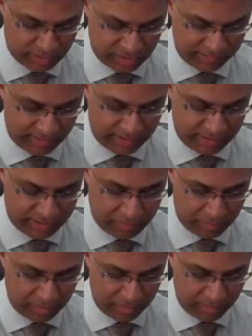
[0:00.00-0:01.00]
Giovanni
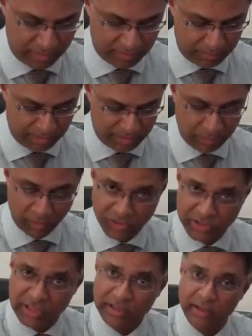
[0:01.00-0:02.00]

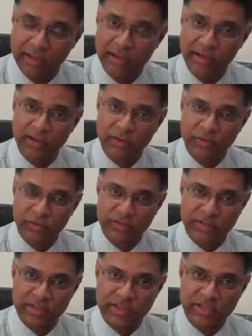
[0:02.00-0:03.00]
Piedemonte,
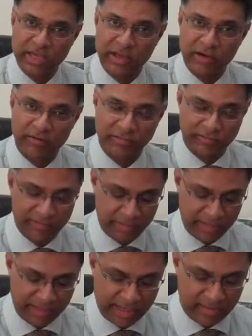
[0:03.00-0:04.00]
who's the chair of
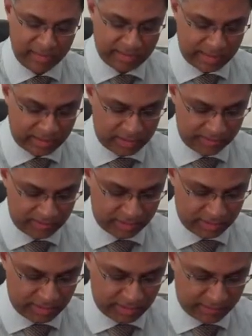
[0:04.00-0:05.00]
pediatrics at Cleveland
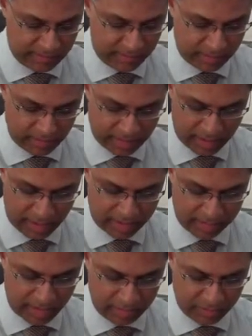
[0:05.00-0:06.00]
Clinic
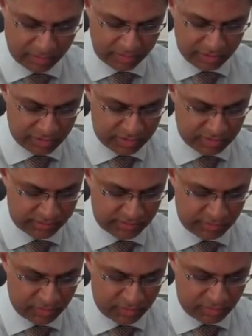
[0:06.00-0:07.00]
and a pulmonologist of
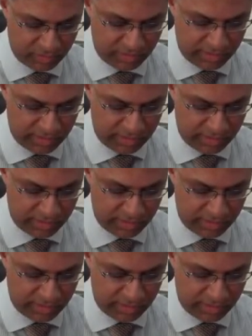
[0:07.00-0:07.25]
repute.